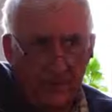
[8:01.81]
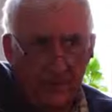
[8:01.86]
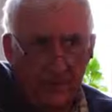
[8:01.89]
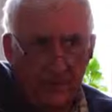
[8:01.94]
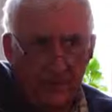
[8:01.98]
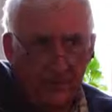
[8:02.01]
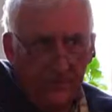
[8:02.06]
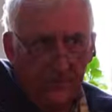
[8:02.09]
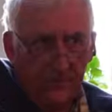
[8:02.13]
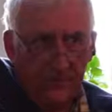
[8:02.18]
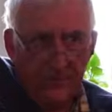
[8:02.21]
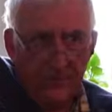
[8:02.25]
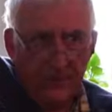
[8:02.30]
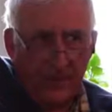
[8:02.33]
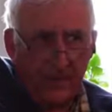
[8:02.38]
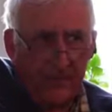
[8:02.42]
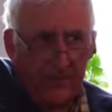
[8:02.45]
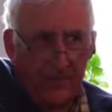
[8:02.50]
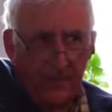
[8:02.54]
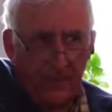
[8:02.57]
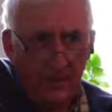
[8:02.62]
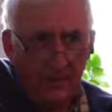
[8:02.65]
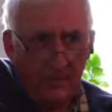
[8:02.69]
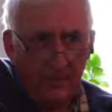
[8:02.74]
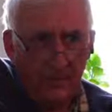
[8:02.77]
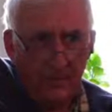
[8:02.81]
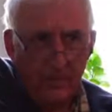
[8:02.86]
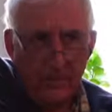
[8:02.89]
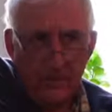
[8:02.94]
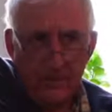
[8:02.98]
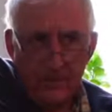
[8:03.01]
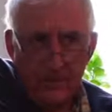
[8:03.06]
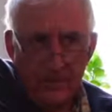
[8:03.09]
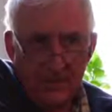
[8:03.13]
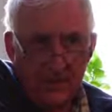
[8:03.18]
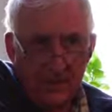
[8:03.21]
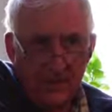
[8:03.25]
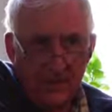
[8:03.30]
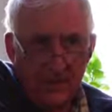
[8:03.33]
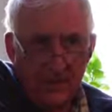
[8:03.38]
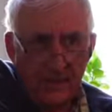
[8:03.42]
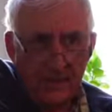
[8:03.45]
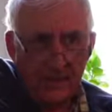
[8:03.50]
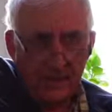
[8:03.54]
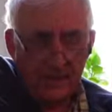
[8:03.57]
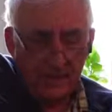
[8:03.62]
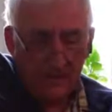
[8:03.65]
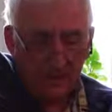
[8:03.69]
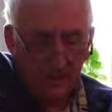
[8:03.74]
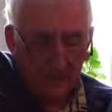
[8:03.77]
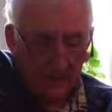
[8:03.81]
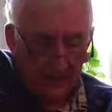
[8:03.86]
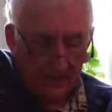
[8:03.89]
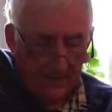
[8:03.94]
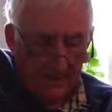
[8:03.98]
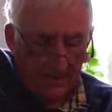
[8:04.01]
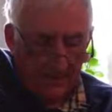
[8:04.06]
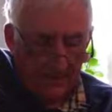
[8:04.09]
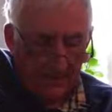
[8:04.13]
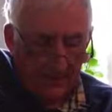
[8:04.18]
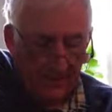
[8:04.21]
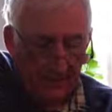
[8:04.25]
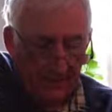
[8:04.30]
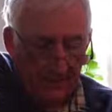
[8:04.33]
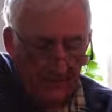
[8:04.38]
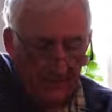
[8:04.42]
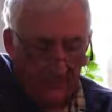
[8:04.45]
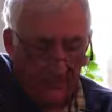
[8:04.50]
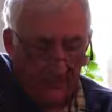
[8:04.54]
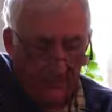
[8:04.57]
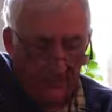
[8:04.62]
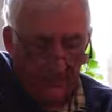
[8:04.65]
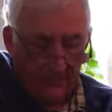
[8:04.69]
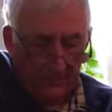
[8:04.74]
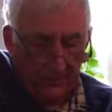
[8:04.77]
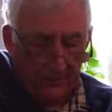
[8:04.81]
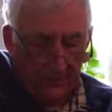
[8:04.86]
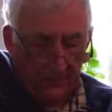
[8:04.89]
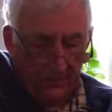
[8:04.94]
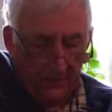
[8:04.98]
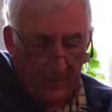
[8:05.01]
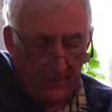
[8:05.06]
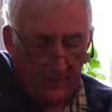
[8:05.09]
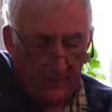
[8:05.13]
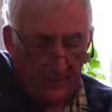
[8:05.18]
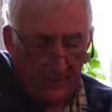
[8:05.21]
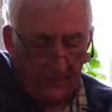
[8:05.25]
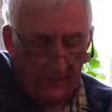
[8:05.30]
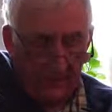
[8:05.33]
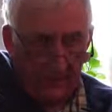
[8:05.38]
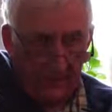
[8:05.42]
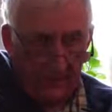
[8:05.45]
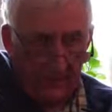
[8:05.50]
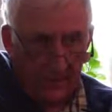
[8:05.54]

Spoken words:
the offices, I think, of Women's Aid in Tudor Street.